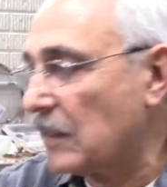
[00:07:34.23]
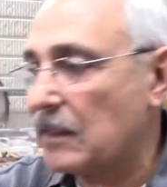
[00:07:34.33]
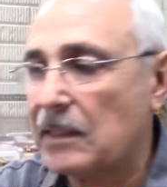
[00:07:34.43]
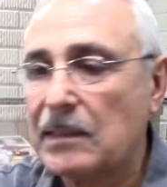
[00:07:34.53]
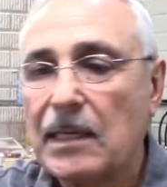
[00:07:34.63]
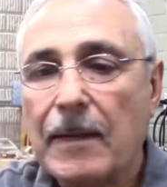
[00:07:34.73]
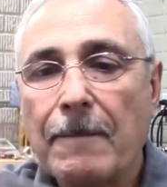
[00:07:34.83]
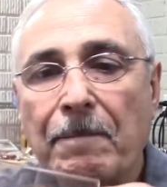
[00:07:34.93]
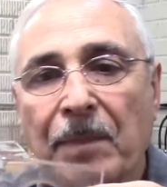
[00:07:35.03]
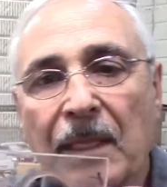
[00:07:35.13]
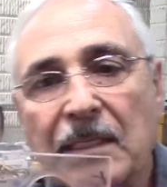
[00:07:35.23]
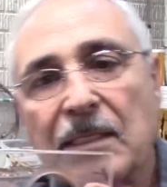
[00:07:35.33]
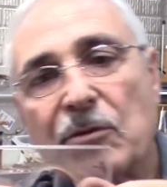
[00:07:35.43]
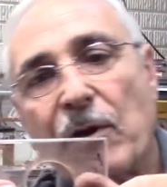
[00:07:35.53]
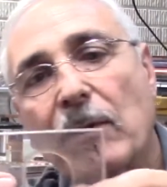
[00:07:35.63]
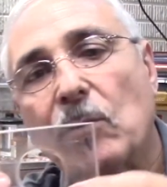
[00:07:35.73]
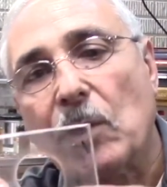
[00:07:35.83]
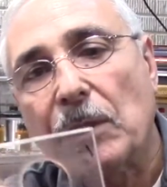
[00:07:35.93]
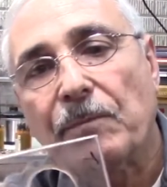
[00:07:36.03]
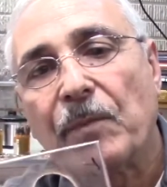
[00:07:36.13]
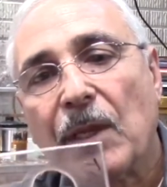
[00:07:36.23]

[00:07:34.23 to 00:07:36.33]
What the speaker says: this is a round one.